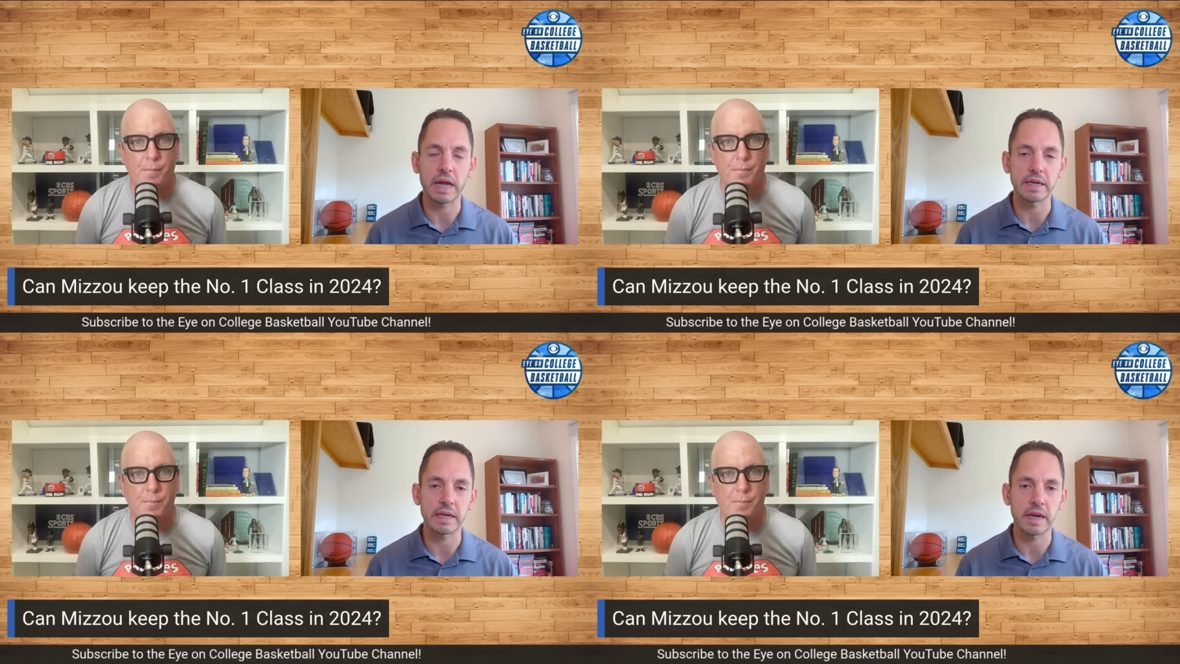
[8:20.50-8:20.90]

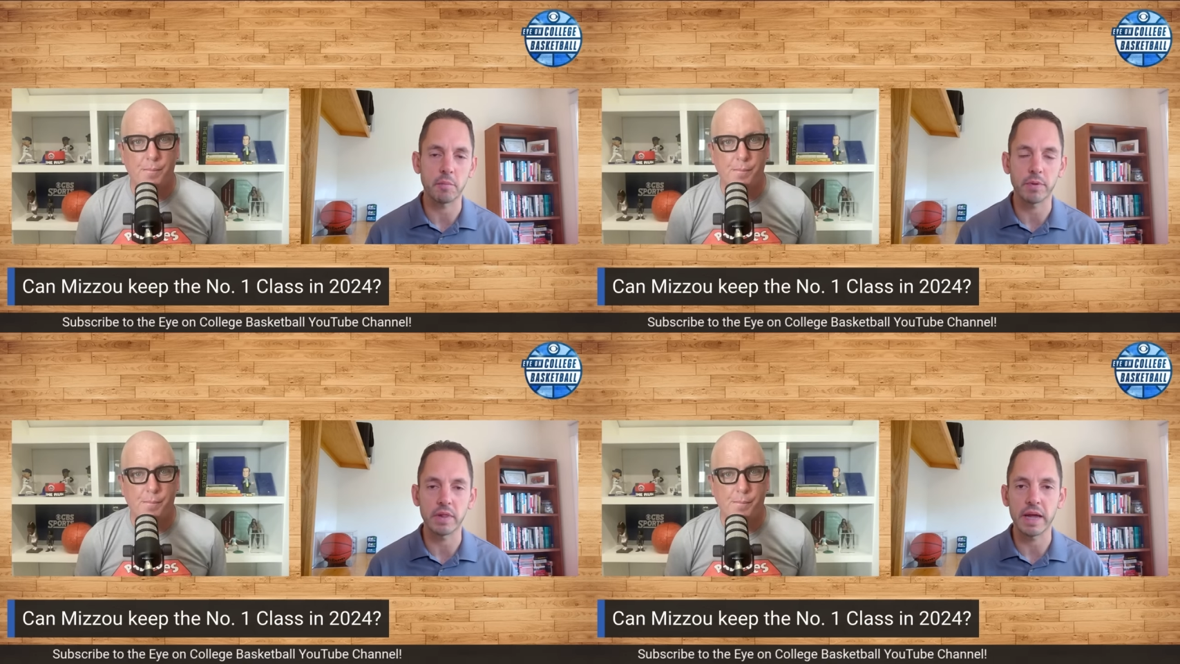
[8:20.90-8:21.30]
Speaker 1: Kon
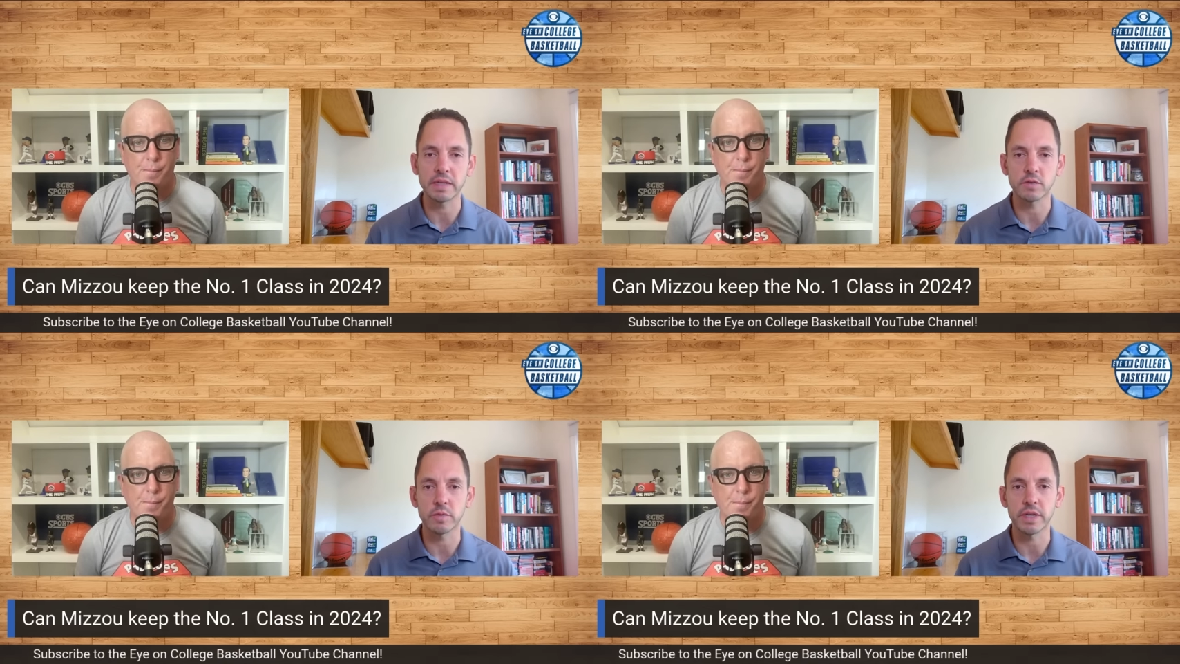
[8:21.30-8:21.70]
Knueppel
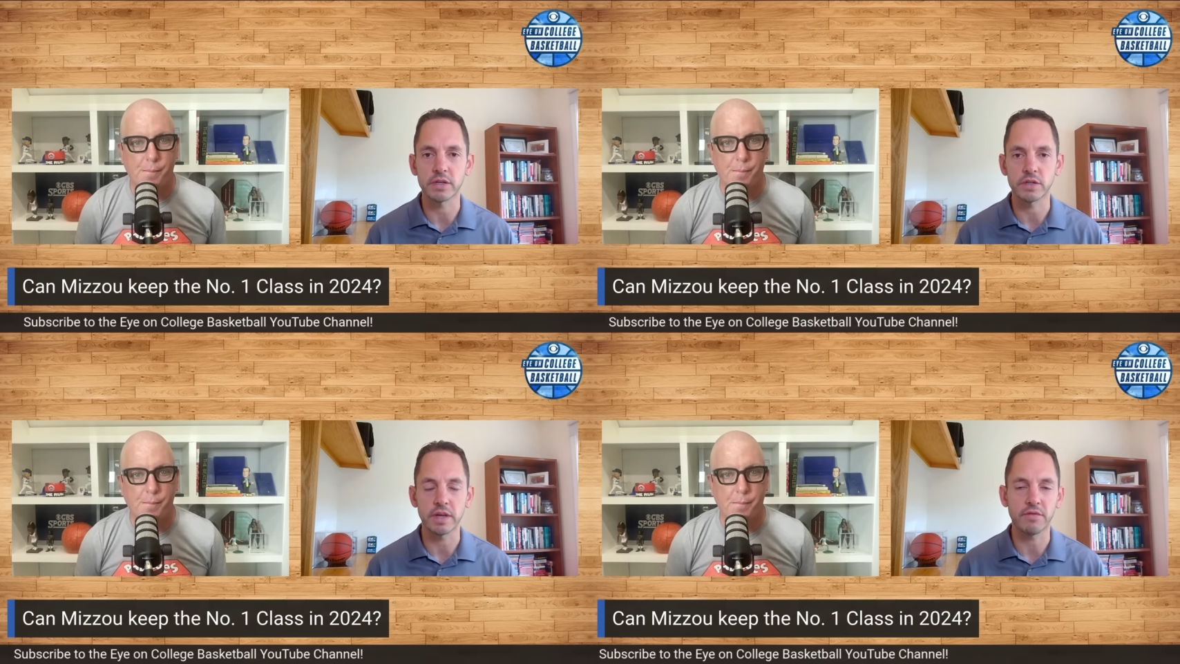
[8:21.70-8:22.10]
last week,
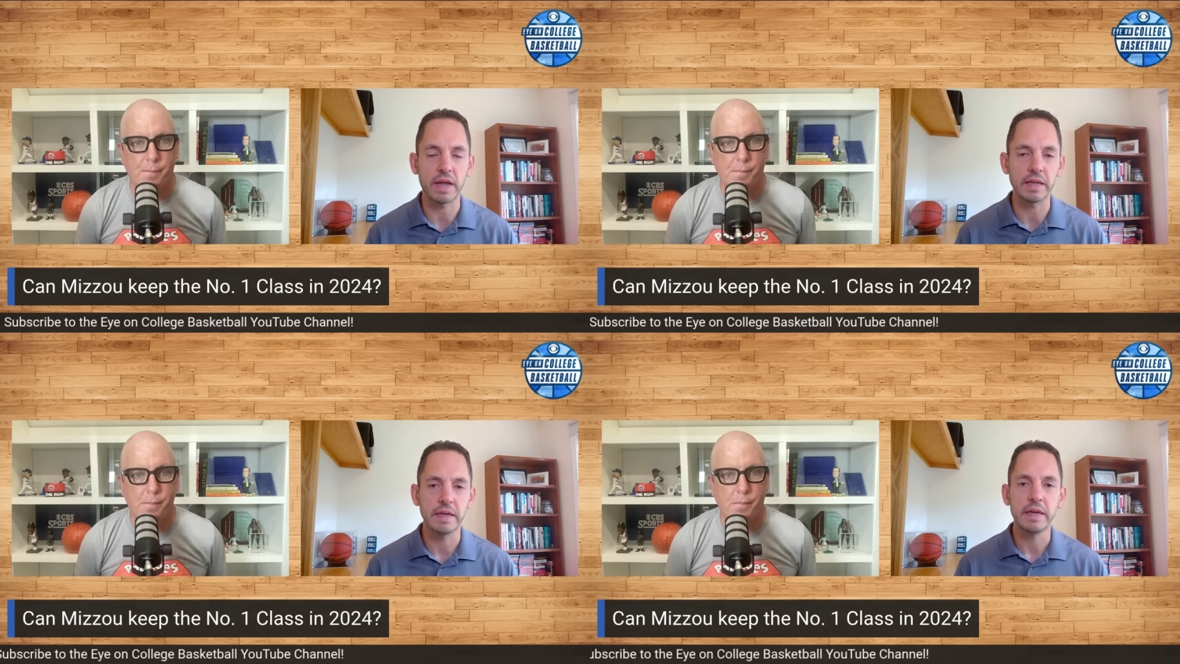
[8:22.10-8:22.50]
so they've
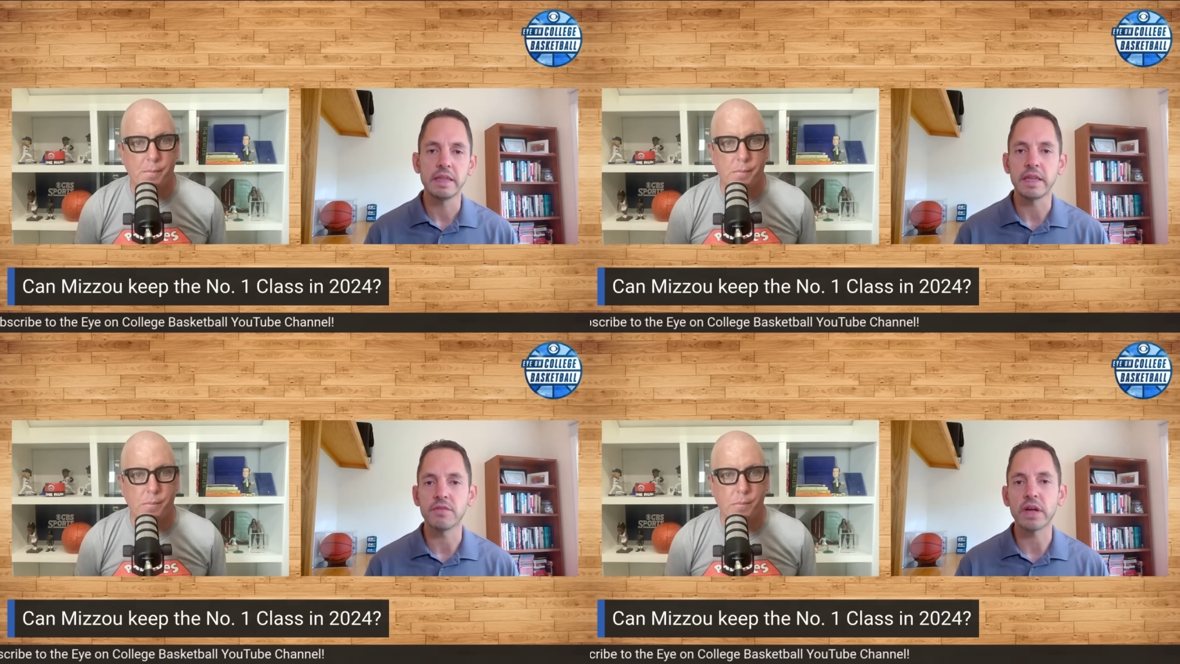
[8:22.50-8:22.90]
got
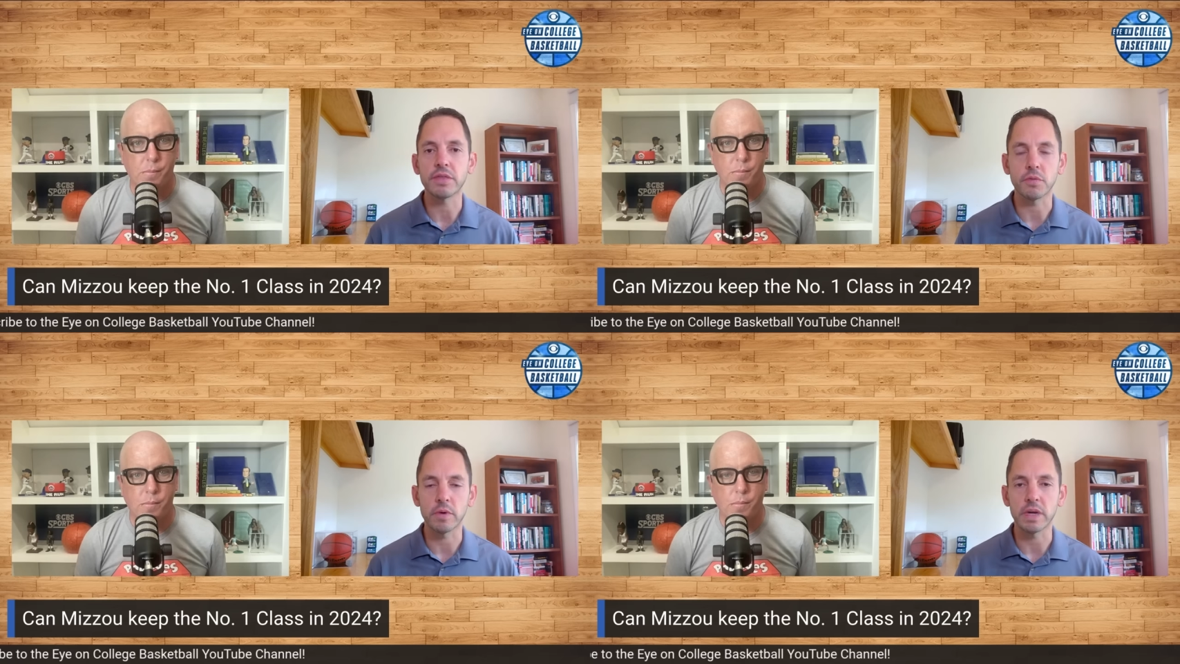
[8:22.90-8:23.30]
they've got
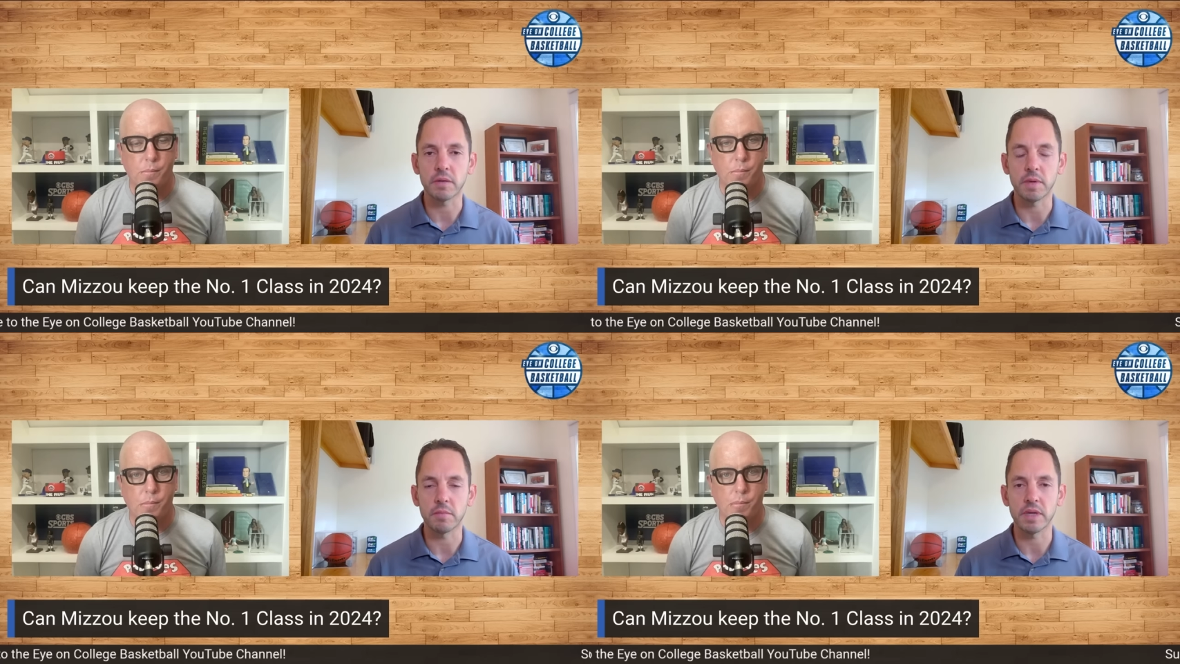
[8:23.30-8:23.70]
three
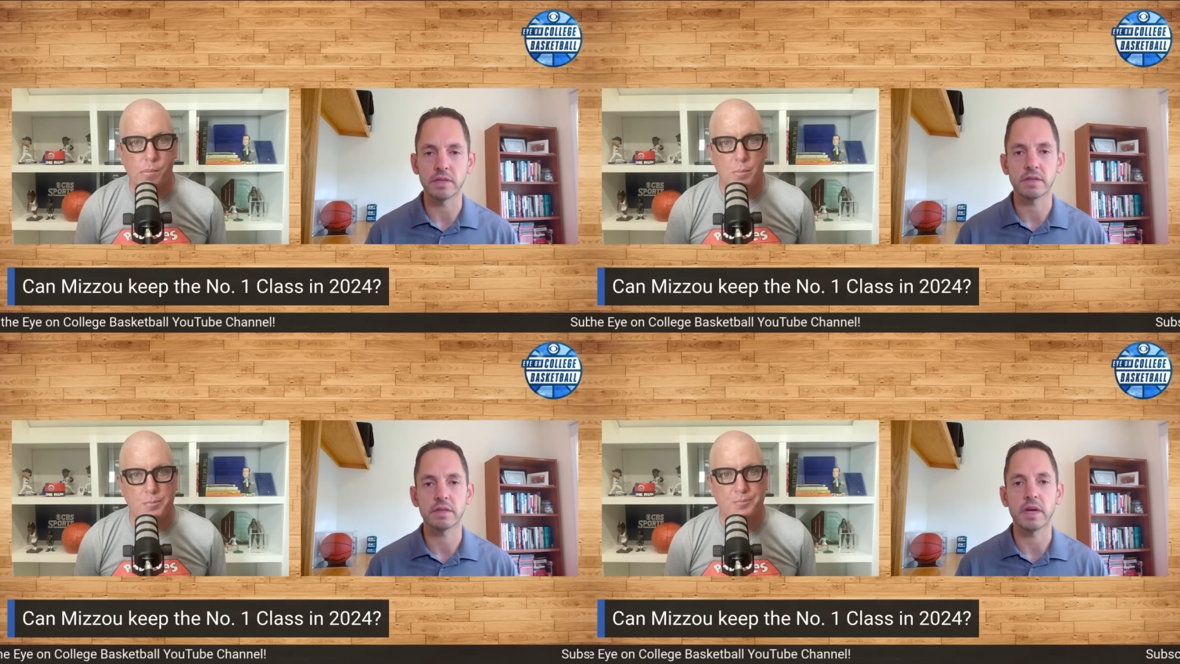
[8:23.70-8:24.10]
commitments,